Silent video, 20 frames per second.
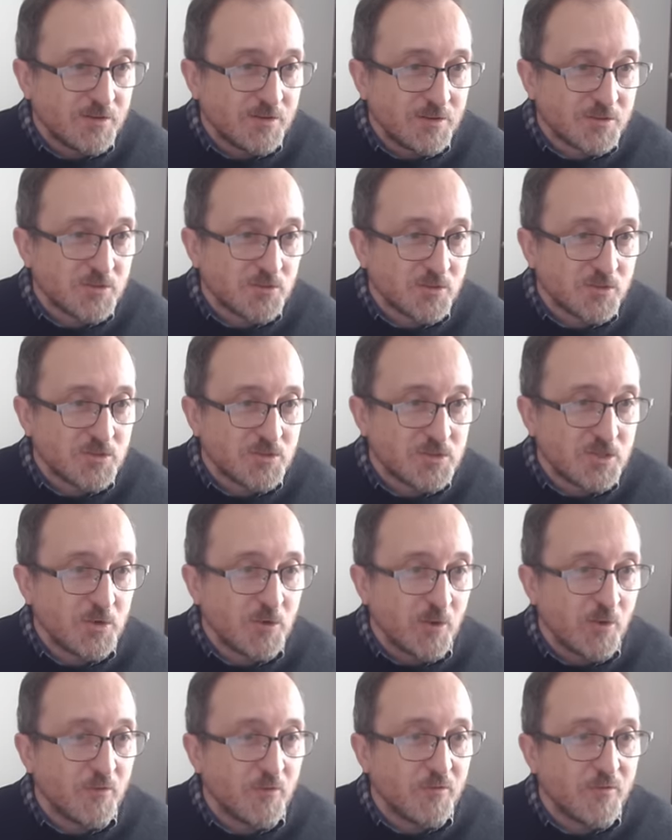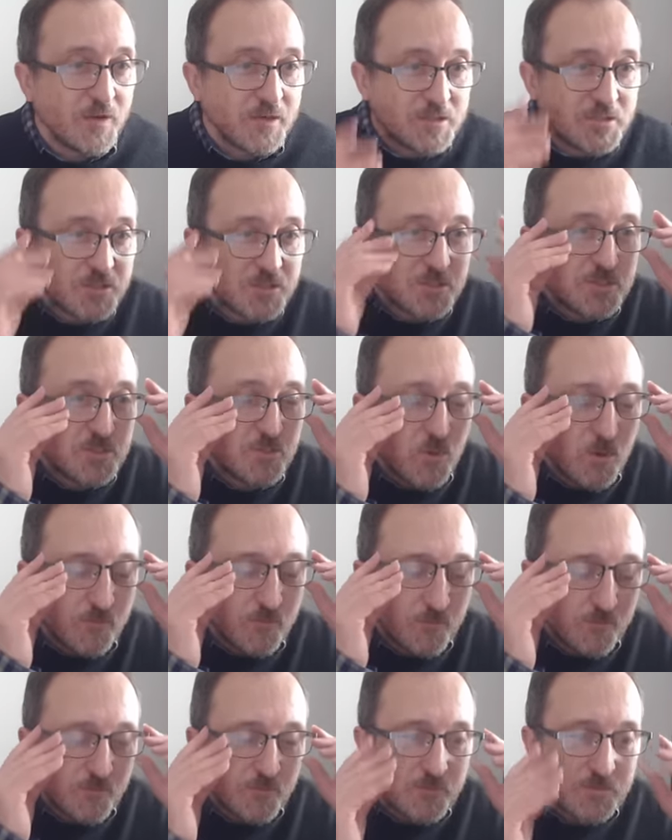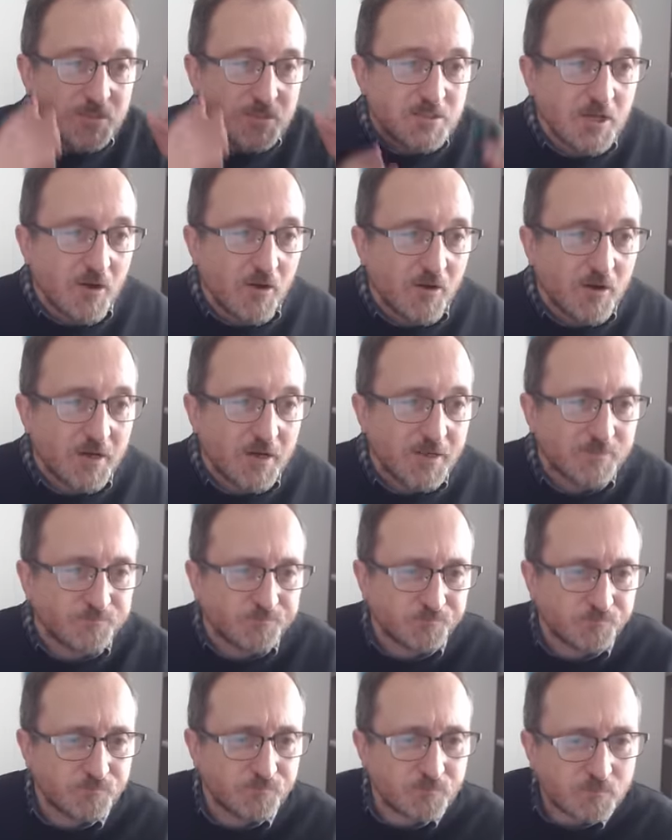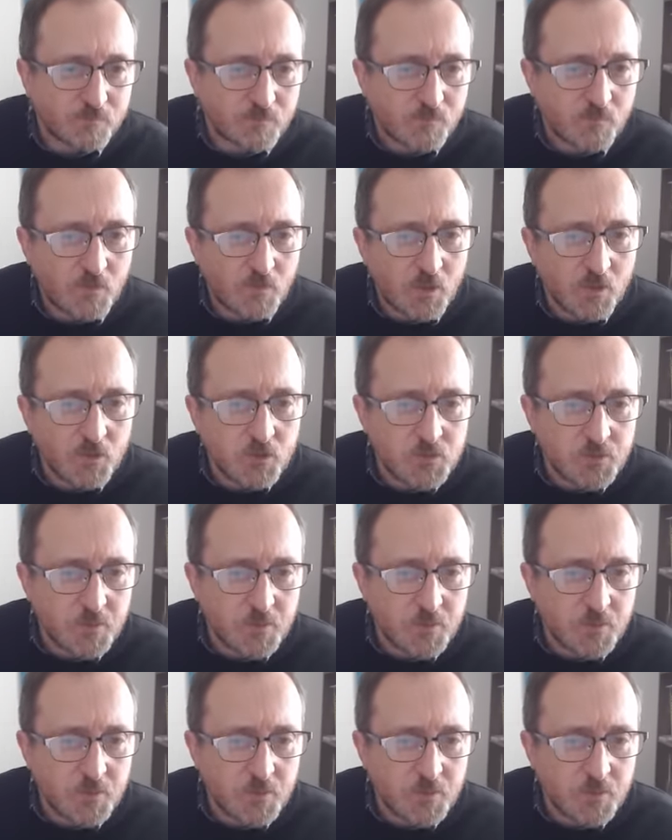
sort of duo of fixtures you want to target, those